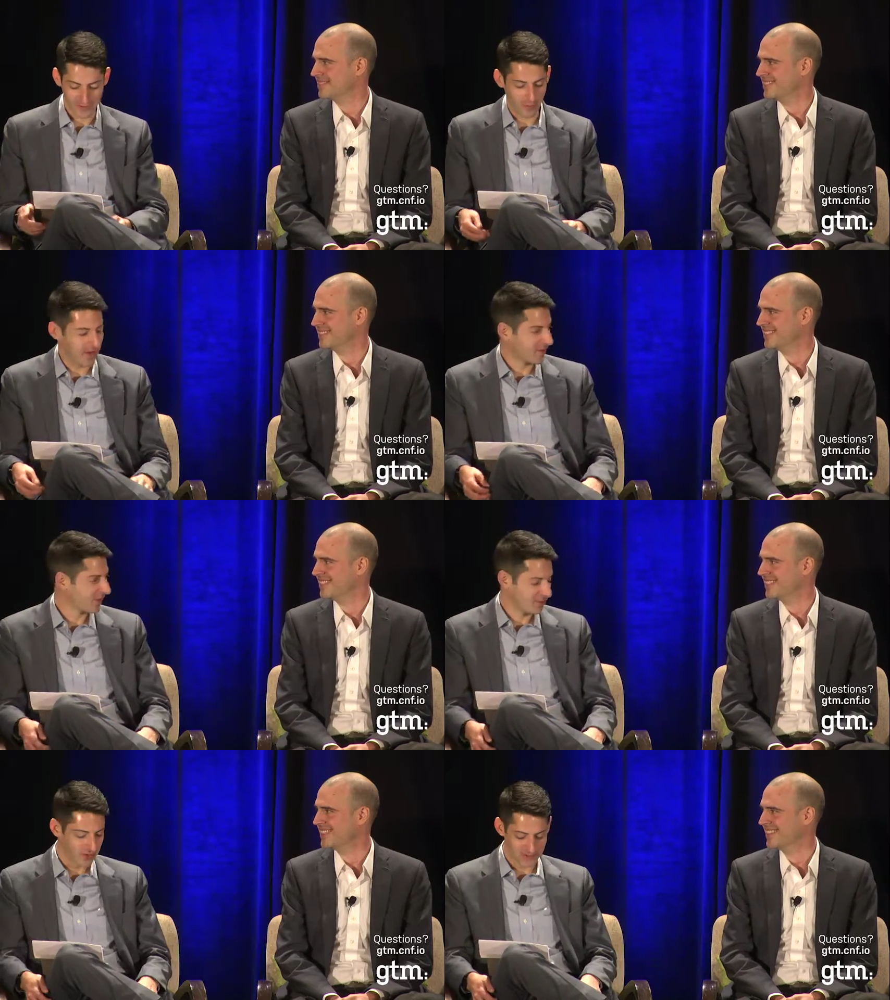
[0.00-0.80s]
Speaker 1: Why do you
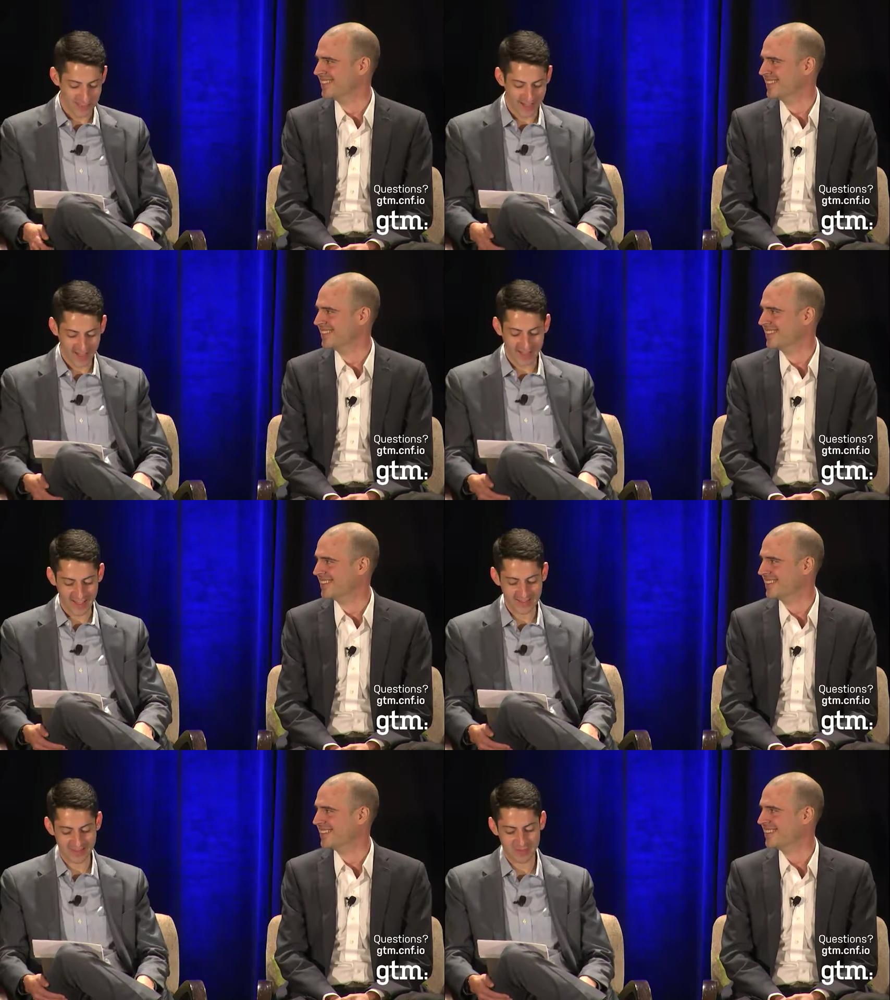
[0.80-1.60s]
think Mosaic
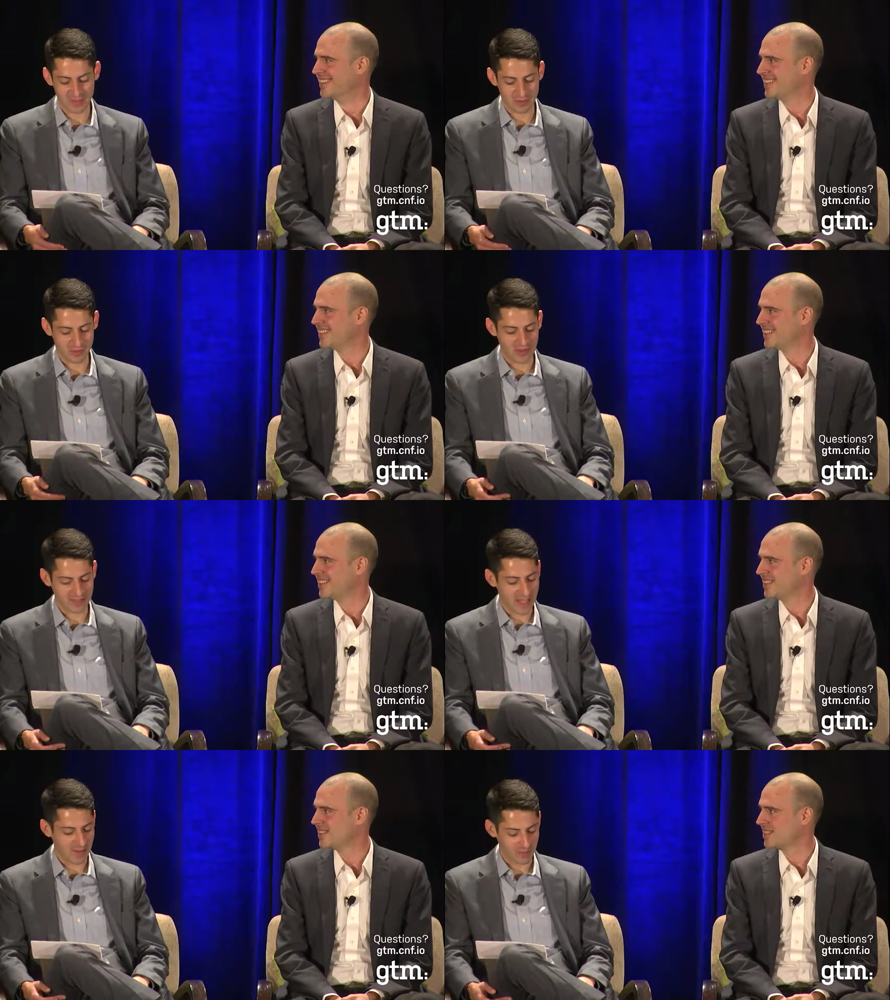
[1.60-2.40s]
has been able to raise
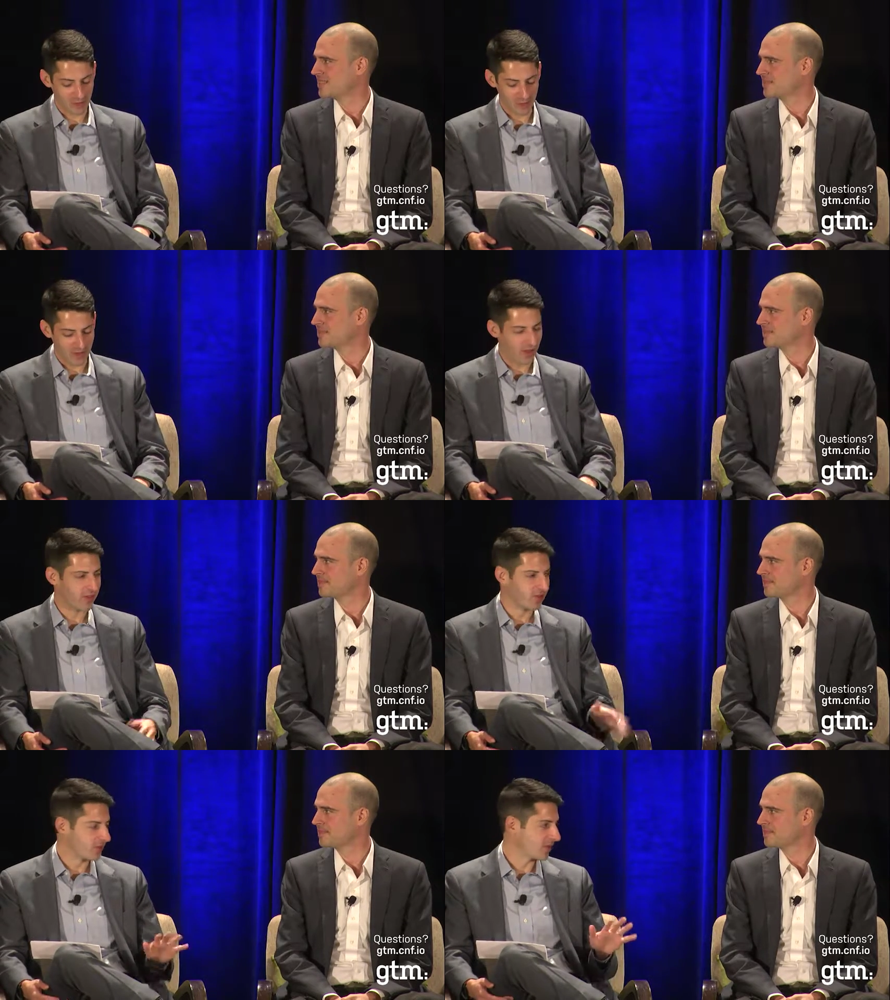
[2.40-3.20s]
capital when
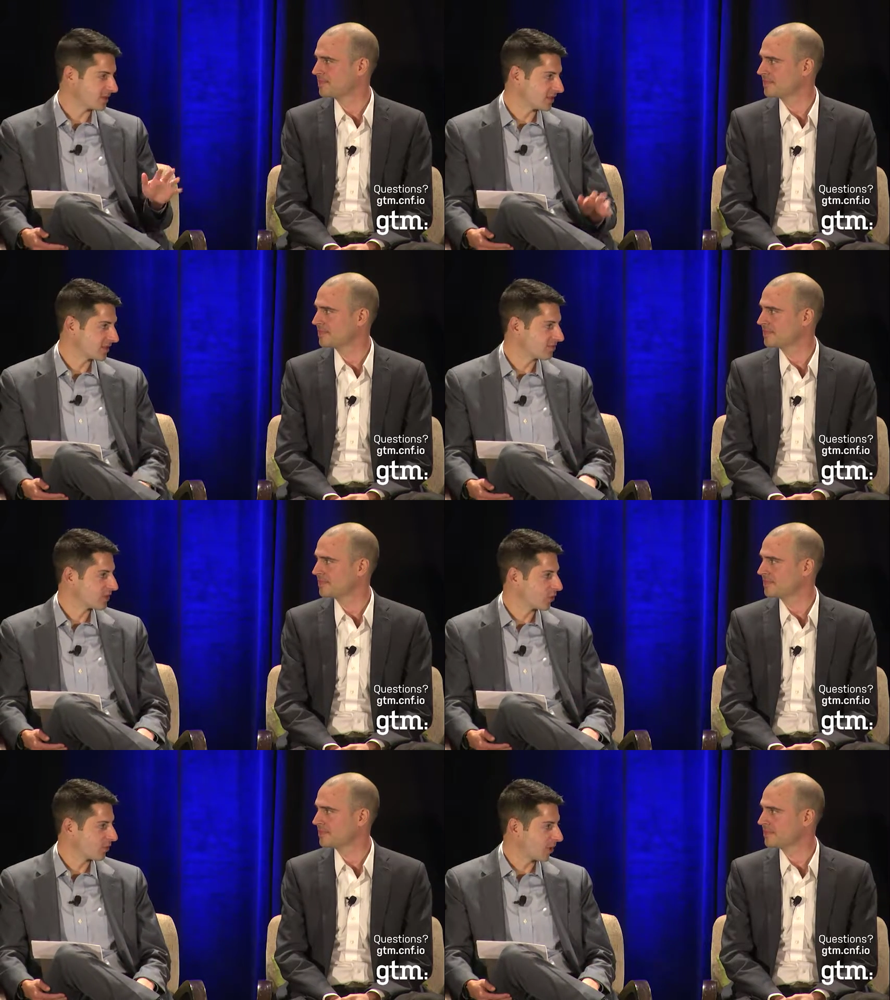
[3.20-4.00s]
other resi
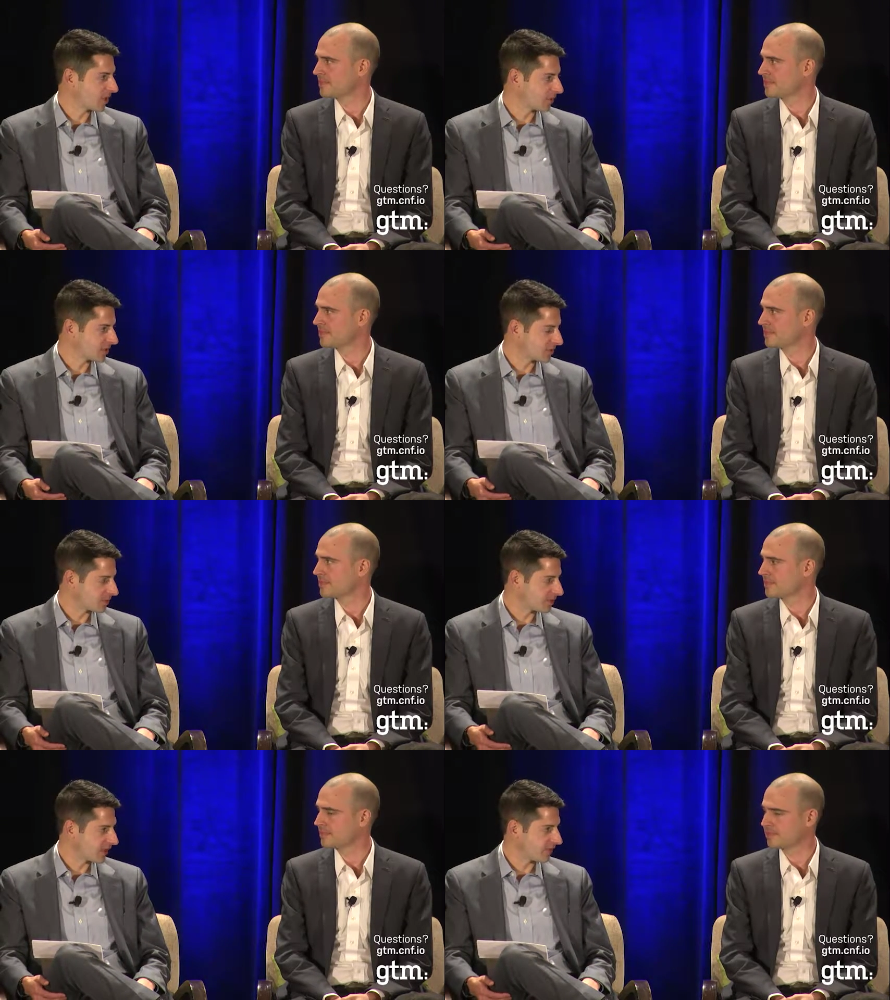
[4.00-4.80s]
solar market
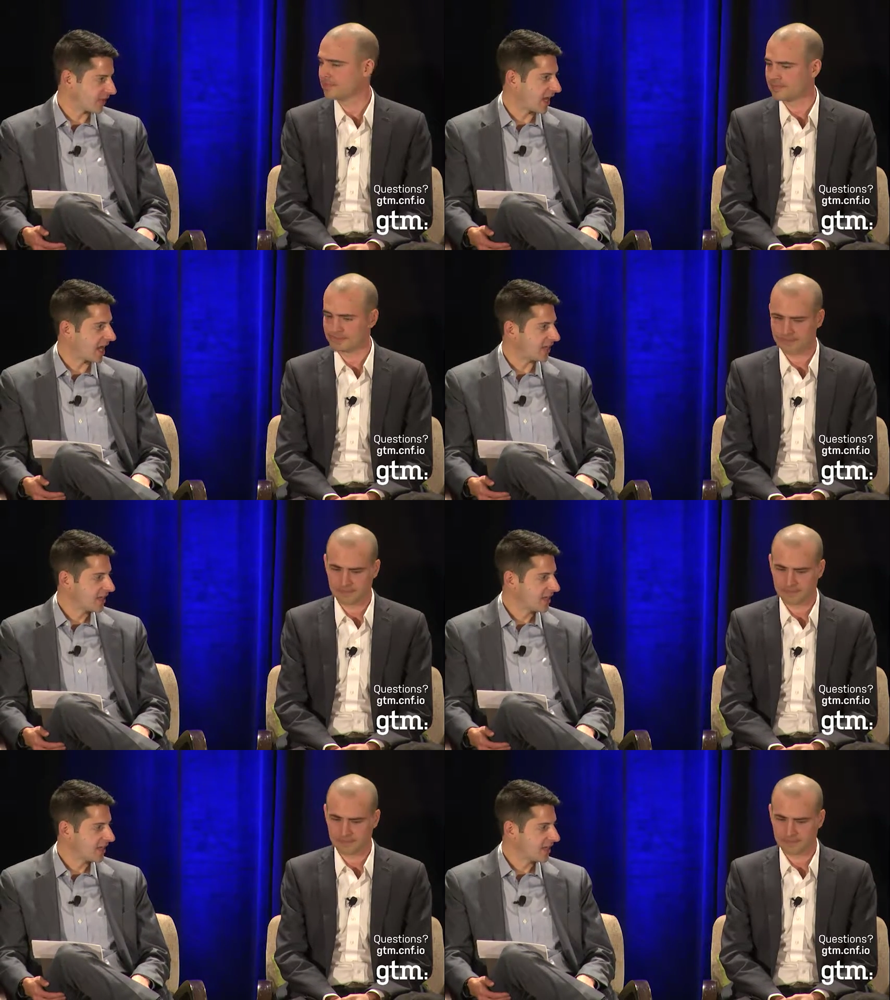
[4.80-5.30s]
participants have not?